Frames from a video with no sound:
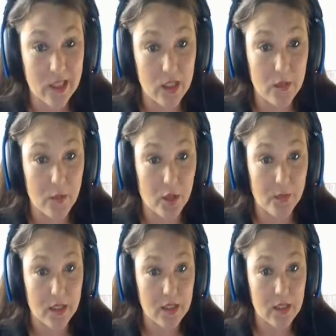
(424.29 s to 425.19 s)
little
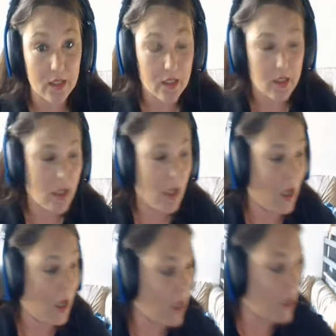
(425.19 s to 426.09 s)
apartment.
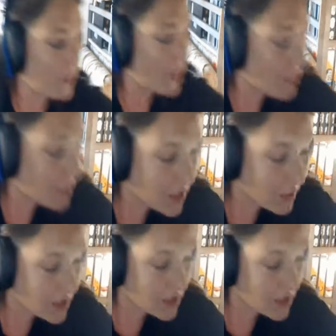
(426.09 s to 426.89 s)
Uh, but some of